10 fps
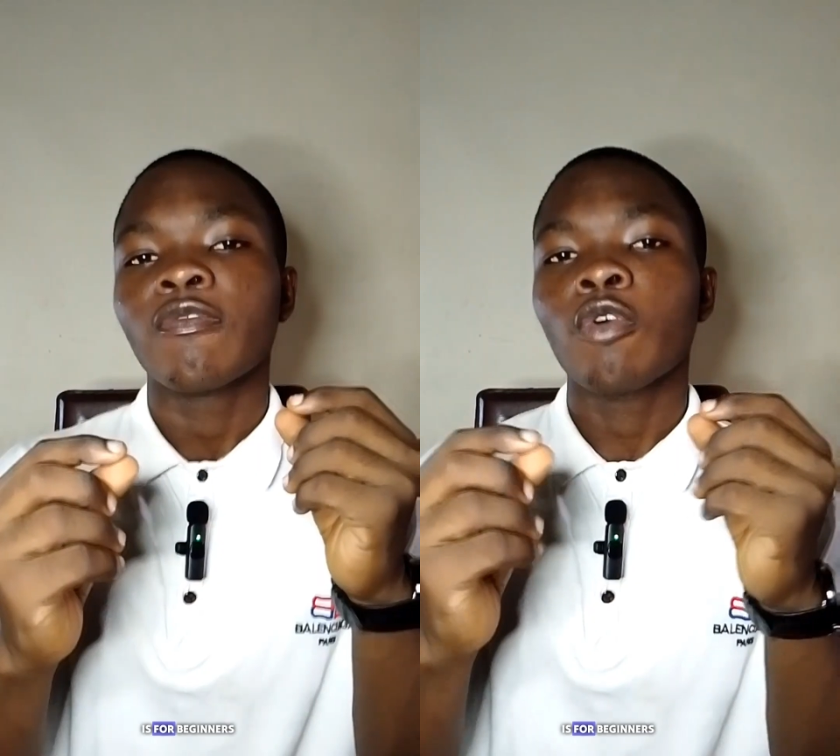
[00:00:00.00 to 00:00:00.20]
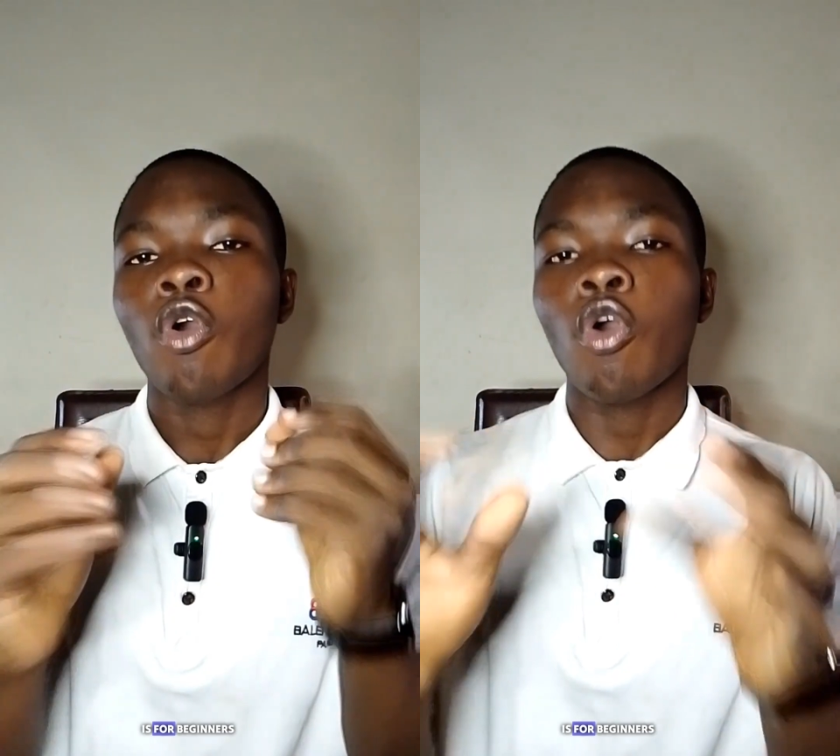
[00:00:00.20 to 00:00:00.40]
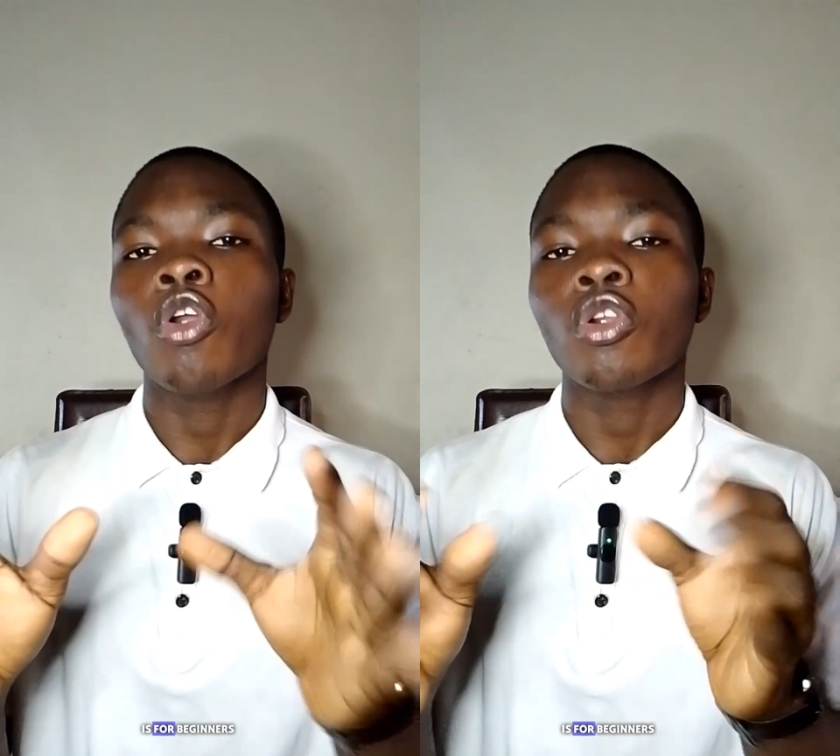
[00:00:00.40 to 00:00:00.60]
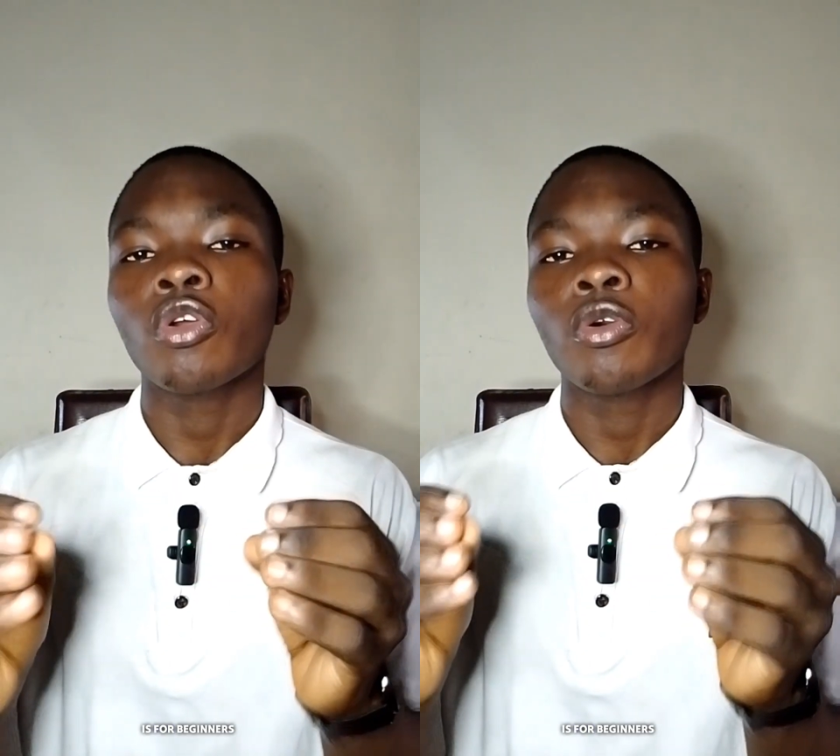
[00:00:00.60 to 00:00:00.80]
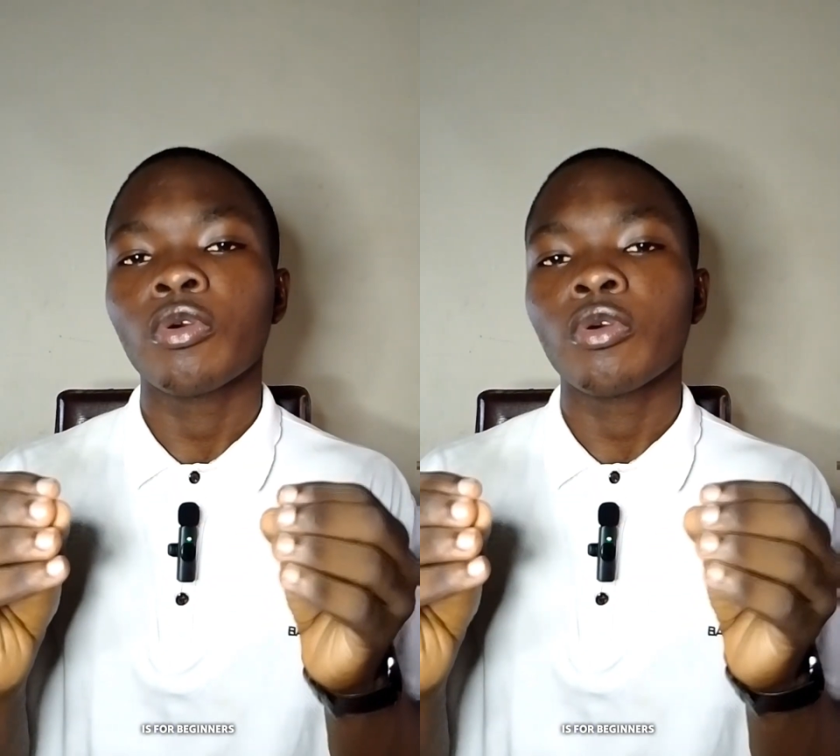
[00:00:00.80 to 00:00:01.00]
For
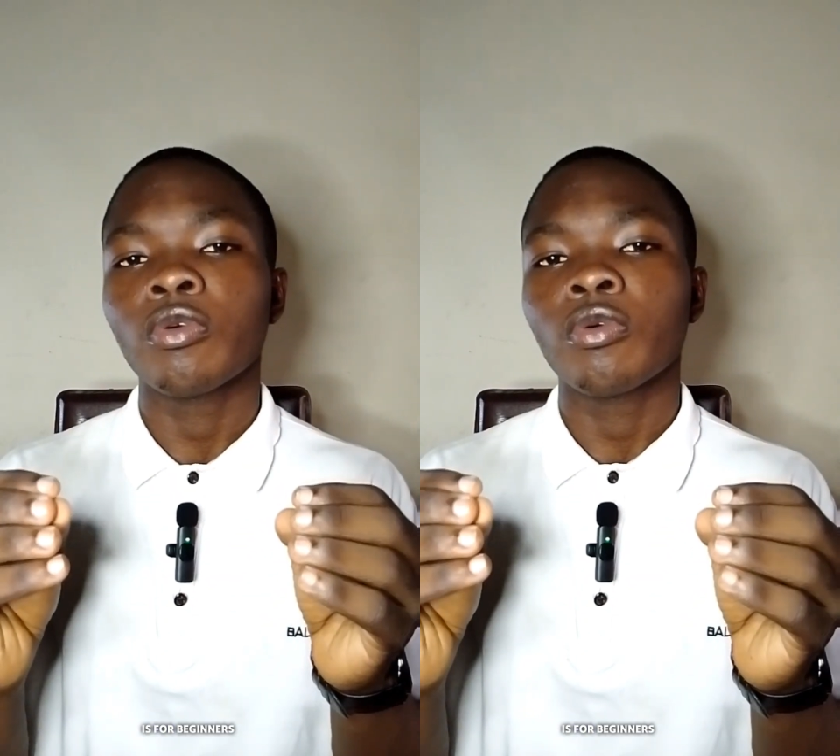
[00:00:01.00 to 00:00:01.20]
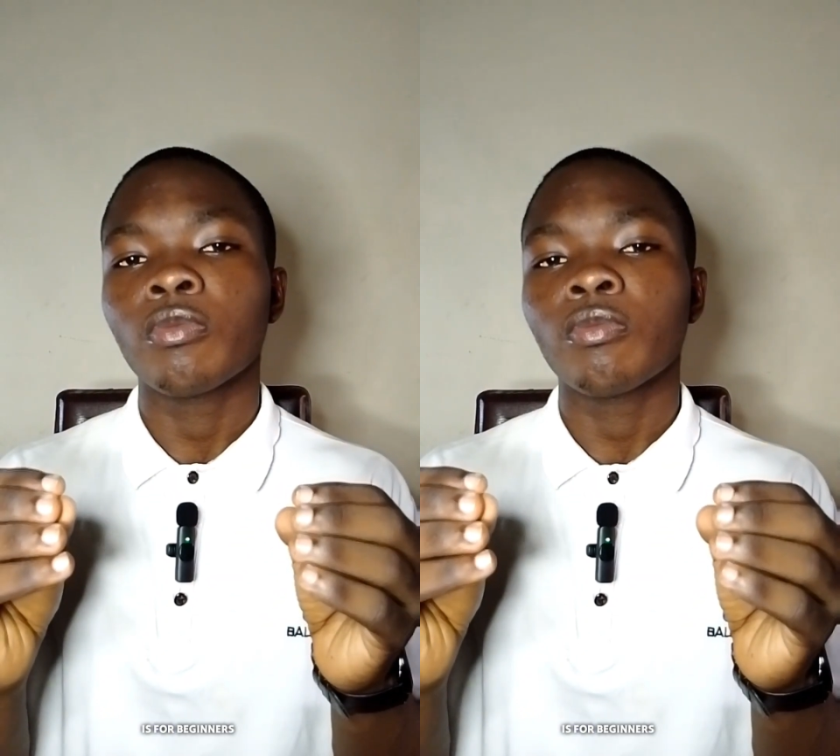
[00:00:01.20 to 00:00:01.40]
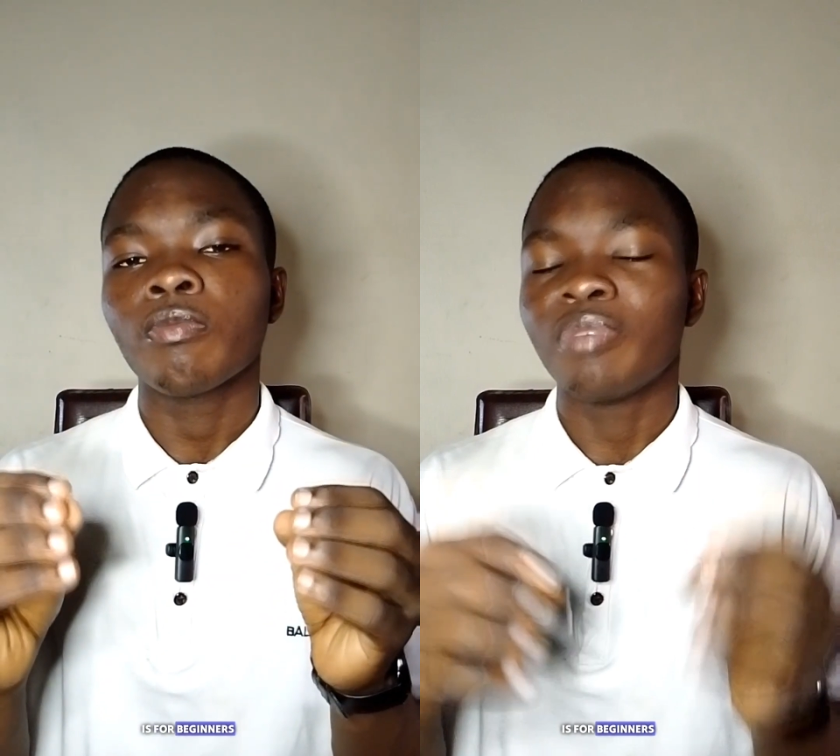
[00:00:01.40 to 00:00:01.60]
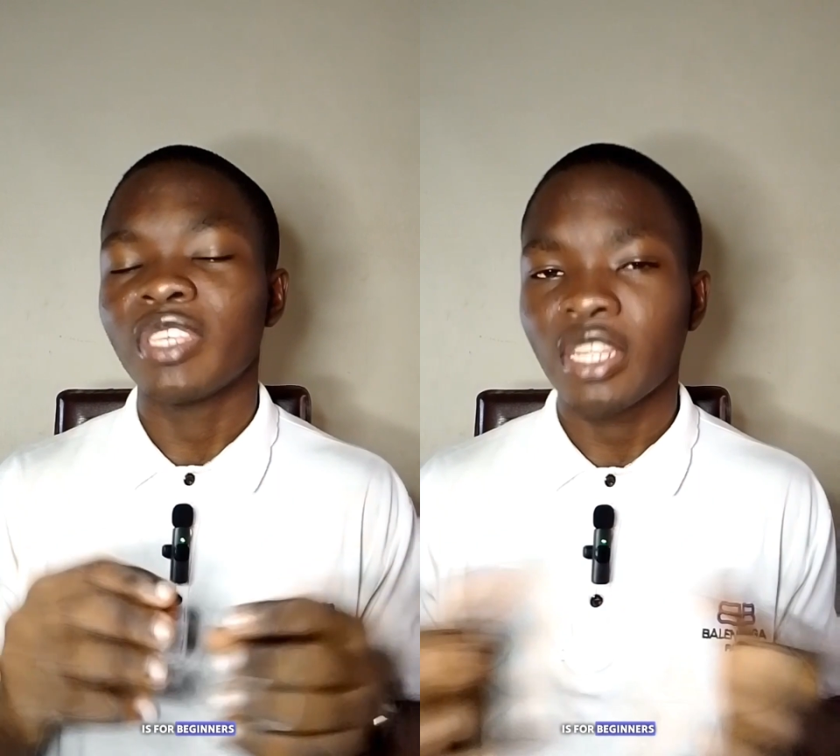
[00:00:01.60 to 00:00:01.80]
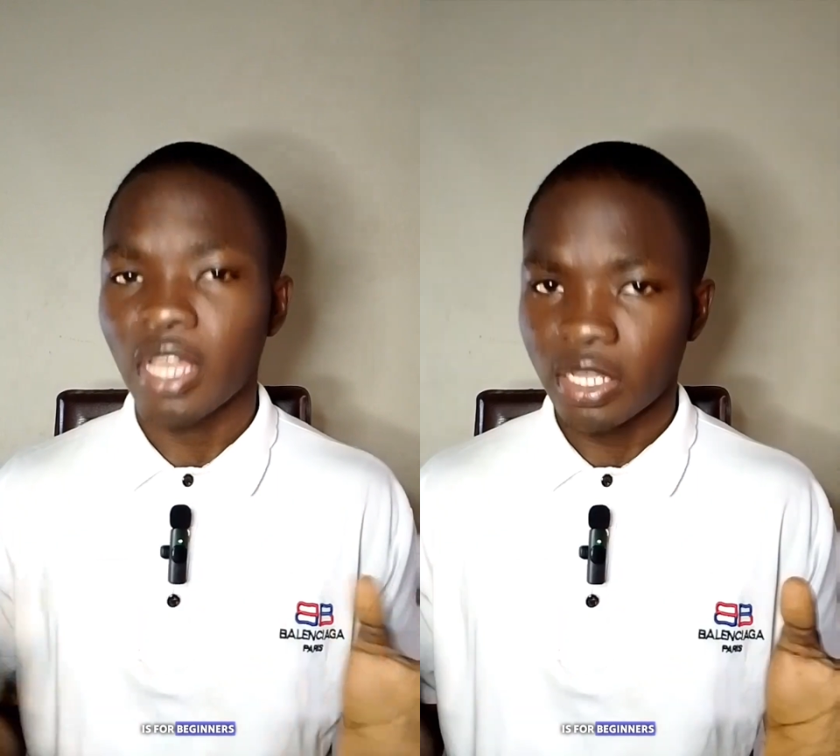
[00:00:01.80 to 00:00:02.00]

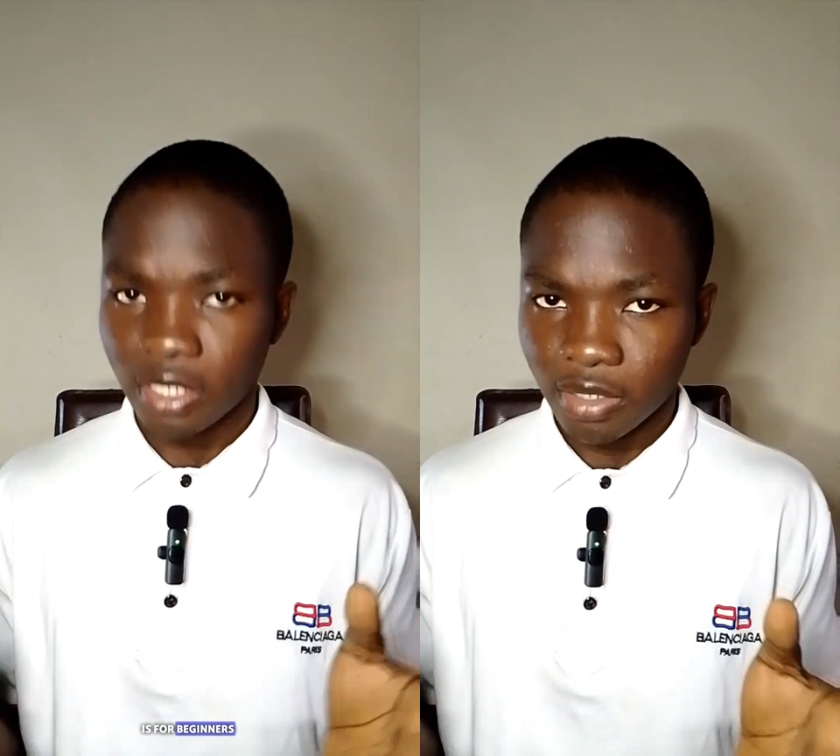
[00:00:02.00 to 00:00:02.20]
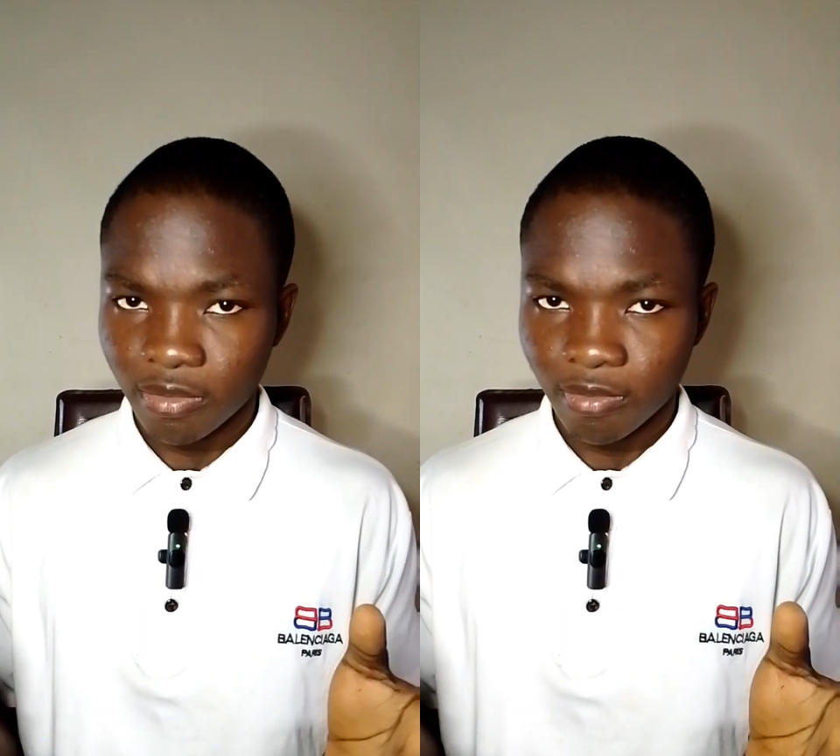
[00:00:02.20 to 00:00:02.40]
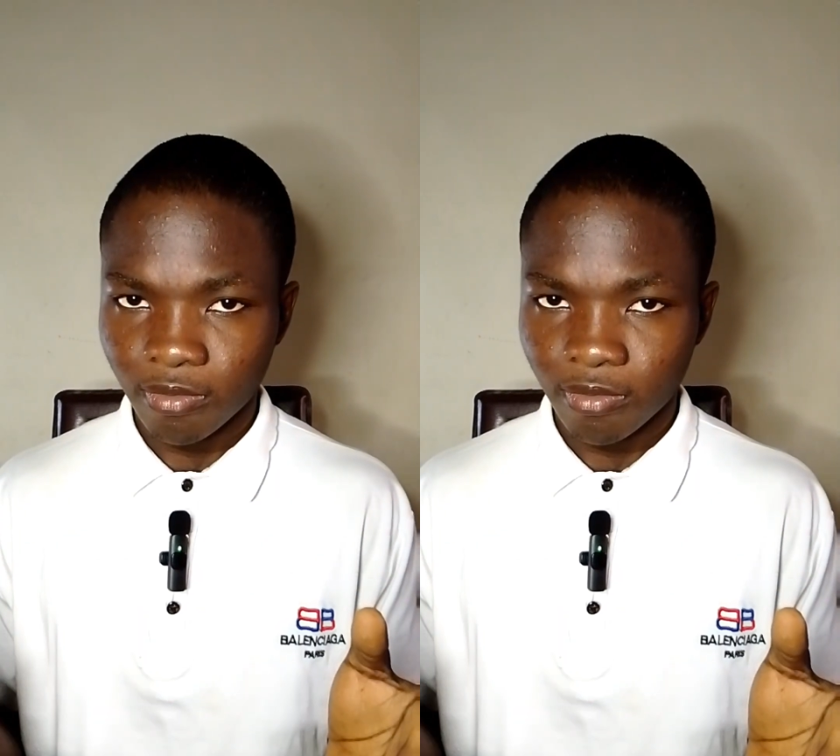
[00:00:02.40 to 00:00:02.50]
beginners,